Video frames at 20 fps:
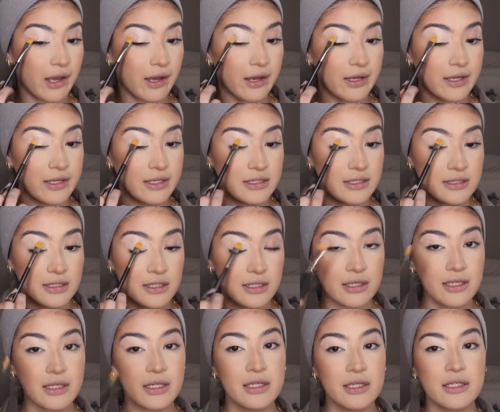eyes
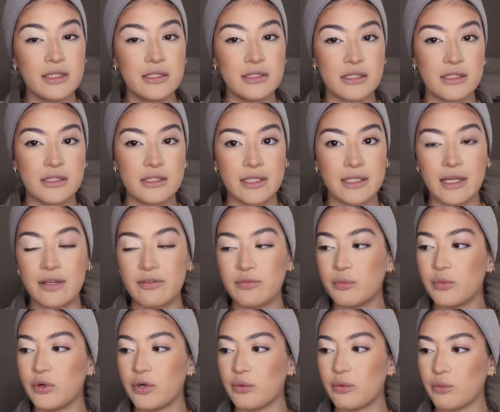just to give
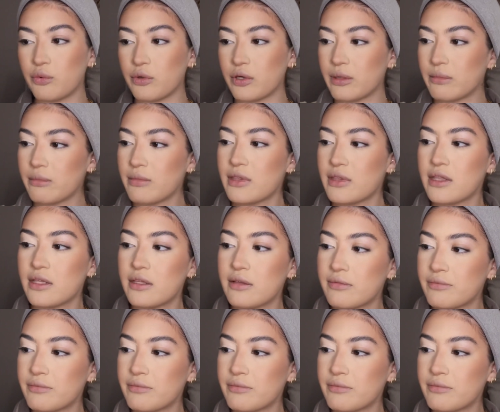more warmth.